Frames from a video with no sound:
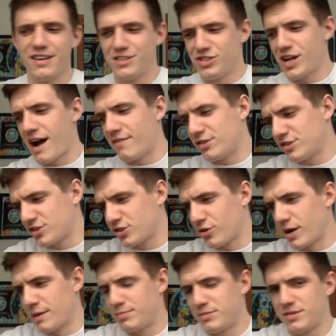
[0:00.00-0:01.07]

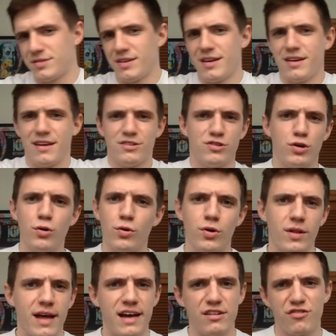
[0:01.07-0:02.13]
JavaScript,
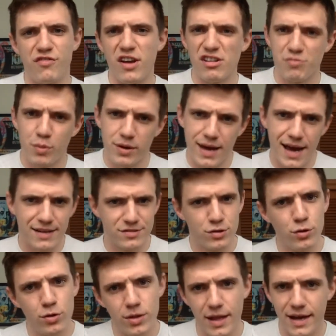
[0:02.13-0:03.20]
Google Ads, Facebook Ads,
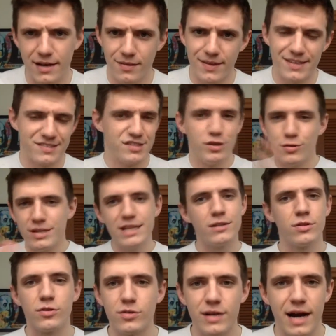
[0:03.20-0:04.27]
Google Analytics. You don't need to
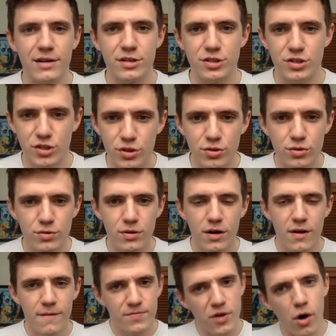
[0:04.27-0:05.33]
learn how to do
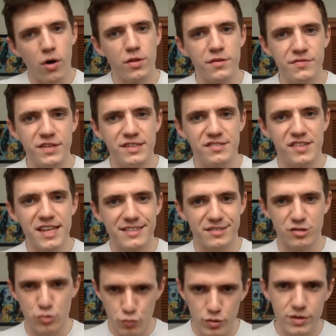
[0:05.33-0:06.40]
all of these things.
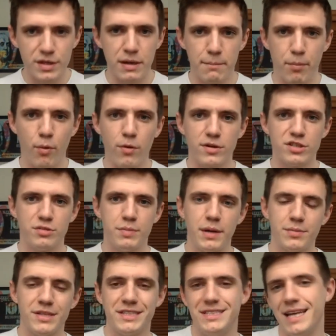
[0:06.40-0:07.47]
It's really important to be
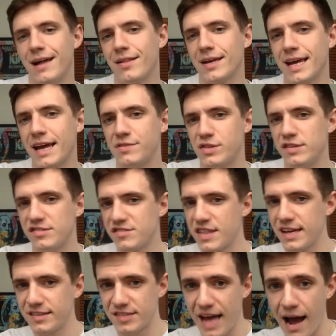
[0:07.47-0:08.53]
able to delegate these
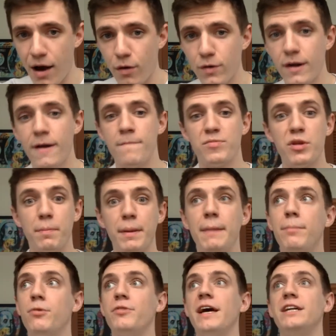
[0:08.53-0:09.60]
things out to
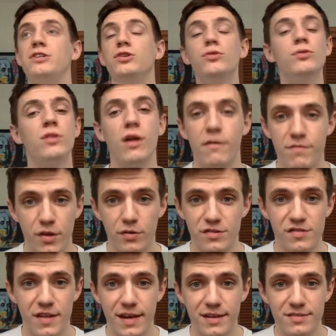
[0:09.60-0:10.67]
people that do love those
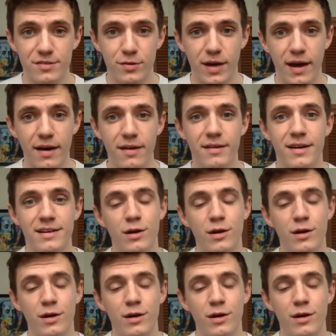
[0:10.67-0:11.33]
things, okay?